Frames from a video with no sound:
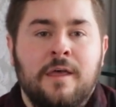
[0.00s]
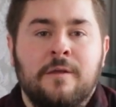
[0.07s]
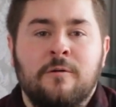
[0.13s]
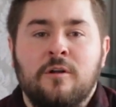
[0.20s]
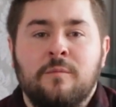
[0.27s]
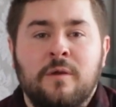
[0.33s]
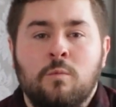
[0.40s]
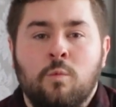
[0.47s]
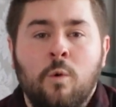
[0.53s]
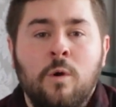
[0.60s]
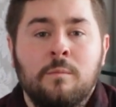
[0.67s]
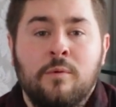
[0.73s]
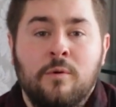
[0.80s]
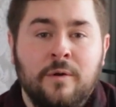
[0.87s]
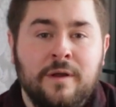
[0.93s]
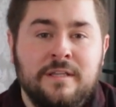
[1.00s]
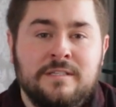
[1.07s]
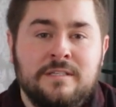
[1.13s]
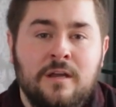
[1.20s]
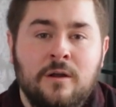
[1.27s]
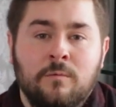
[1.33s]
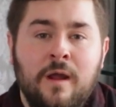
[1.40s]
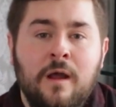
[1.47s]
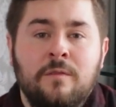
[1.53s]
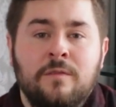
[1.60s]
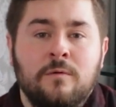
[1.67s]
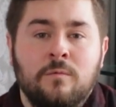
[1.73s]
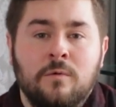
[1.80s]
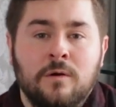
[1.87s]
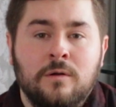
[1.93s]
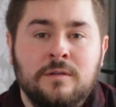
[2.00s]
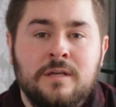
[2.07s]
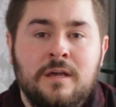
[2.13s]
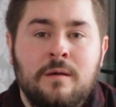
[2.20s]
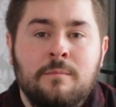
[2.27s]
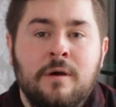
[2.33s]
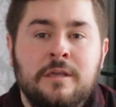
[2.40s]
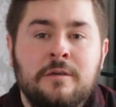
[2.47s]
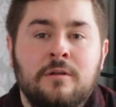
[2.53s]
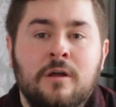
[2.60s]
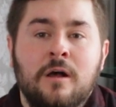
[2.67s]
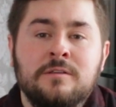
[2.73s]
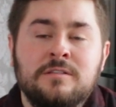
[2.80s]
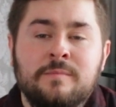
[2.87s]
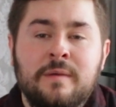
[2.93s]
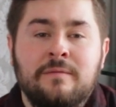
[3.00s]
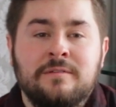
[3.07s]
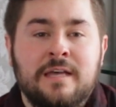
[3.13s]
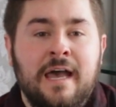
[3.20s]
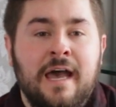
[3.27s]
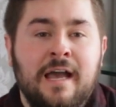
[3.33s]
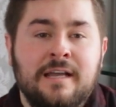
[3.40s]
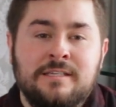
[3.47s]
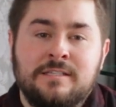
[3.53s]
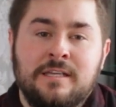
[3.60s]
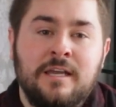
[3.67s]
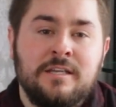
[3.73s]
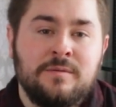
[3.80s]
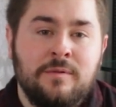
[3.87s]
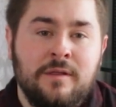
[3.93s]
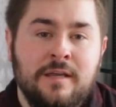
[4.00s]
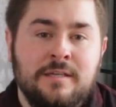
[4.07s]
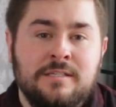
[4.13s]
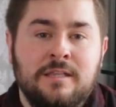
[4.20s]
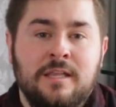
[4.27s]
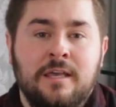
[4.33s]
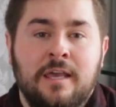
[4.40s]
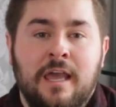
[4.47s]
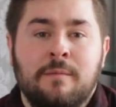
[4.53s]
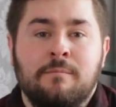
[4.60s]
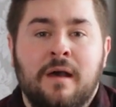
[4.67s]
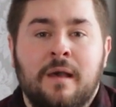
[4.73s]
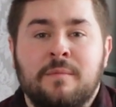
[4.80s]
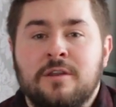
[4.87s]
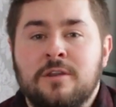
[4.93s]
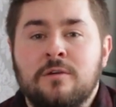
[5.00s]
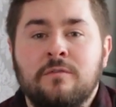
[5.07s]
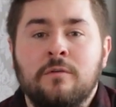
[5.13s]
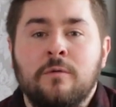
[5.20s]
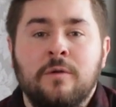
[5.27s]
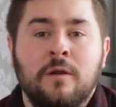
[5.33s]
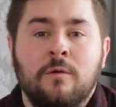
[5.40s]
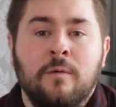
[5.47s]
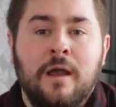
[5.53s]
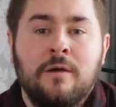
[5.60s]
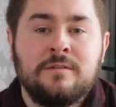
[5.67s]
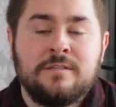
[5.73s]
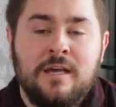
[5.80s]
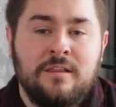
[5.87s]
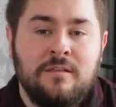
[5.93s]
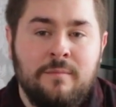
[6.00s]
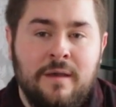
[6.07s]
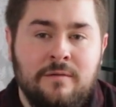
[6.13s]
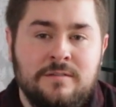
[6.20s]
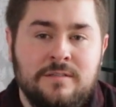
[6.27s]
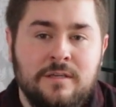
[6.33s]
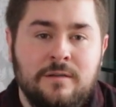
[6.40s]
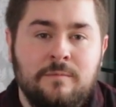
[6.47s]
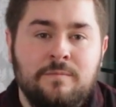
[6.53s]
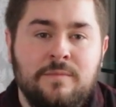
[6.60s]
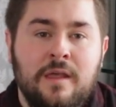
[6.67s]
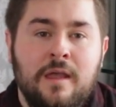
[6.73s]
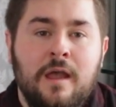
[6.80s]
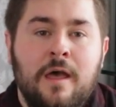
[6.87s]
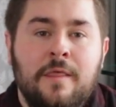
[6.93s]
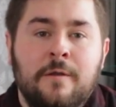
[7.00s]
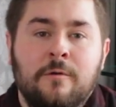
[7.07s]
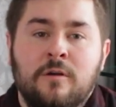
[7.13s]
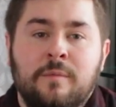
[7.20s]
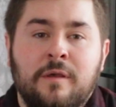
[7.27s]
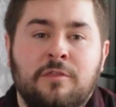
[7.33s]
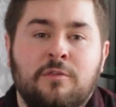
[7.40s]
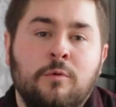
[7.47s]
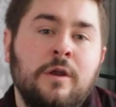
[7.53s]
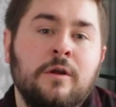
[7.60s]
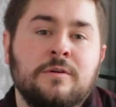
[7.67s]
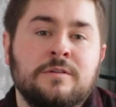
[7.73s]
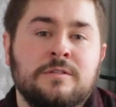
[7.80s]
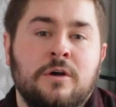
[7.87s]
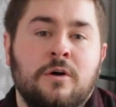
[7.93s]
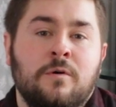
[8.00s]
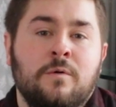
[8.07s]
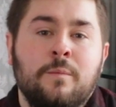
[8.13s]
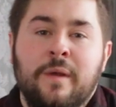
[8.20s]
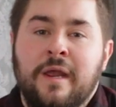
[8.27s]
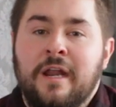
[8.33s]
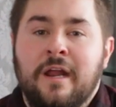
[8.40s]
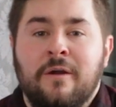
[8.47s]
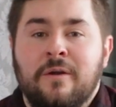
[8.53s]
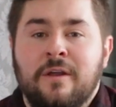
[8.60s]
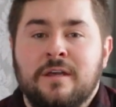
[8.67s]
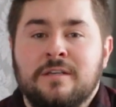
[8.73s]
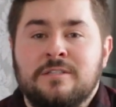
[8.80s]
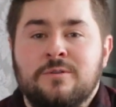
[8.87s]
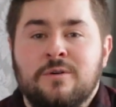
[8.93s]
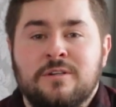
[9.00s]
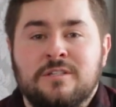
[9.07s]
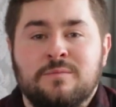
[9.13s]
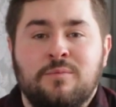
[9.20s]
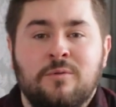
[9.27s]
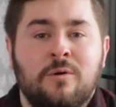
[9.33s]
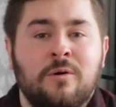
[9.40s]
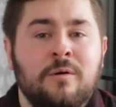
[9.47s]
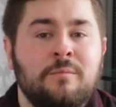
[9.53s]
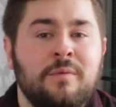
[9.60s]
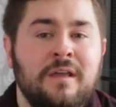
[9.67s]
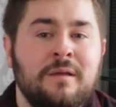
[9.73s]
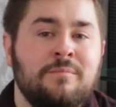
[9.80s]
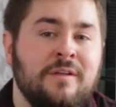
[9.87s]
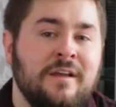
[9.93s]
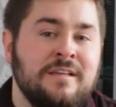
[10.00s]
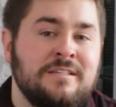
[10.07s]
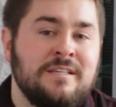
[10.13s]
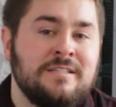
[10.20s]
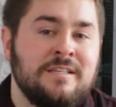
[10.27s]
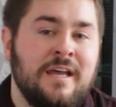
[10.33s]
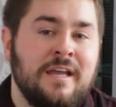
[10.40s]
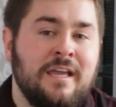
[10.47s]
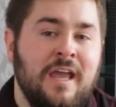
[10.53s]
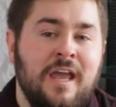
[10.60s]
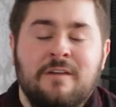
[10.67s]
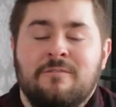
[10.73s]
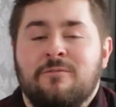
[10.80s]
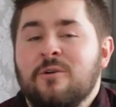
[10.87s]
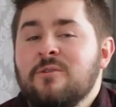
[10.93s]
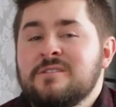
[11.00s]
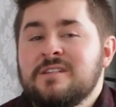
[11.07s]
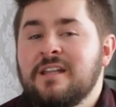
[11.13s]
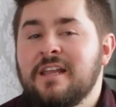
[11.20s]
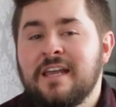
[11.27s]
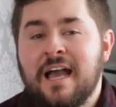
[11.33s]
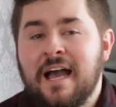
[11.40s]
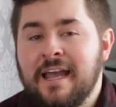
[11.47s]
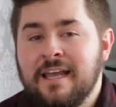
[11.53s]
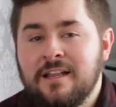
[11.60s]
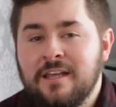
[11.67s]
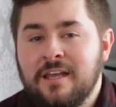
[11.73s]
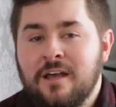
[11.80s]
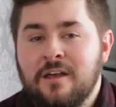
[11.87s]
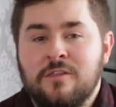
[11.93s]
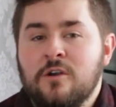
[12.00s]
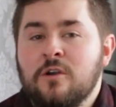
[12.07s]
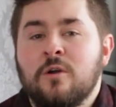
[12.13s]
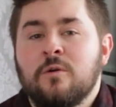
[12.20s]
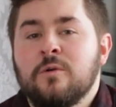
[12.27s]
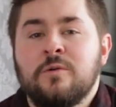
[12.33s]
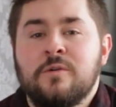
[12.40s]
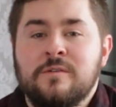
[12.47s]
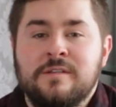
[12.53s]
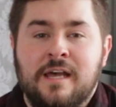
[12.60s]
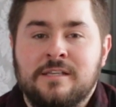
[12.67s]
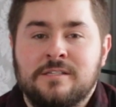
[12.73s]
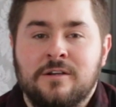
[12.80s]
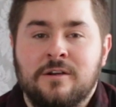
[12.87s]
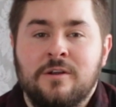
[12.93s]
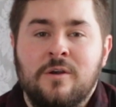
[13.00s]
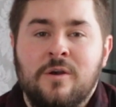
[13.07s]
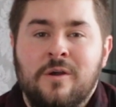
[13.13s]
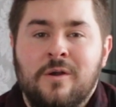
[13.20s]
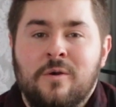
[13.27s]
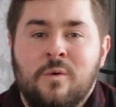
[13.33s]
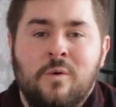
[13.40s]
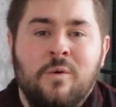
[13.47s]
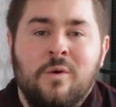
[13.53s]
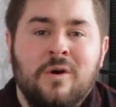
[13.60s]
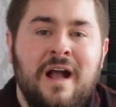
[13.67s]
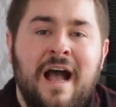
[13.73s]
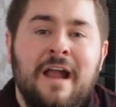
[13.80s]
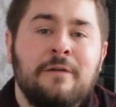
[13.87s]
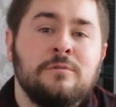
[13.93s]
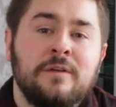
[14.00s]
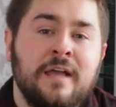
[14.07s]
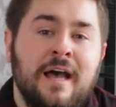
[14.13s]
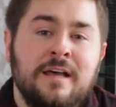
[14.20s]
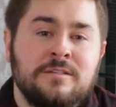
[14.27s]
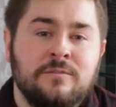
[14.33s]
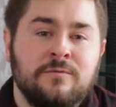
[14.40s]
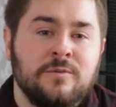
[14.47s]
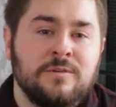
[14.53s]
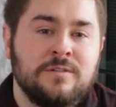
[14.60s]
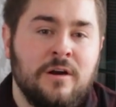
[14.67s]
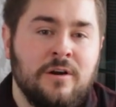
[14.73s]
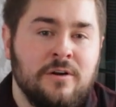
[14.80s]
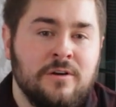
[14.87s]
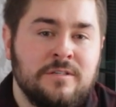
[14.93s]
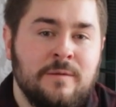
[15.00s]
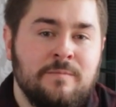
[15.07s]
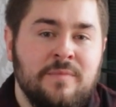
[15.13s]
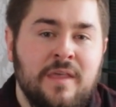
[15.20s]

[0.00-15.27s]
There would be warp points around the world, but you would also be able to access each place in the game by maneuvering around Death Mountain. There would be 3 or so main areas to explore, being places like a frozen Lake Hylia, the Gerudo Desert, or Hyrule Castle for starters.